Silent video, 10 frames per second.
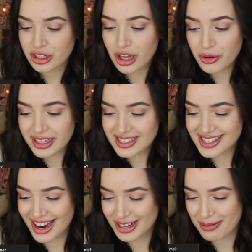You're low-key
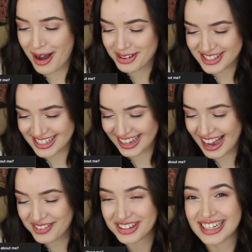scared to post a
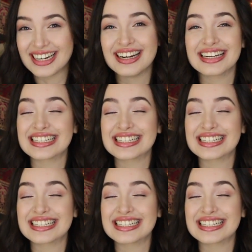cover.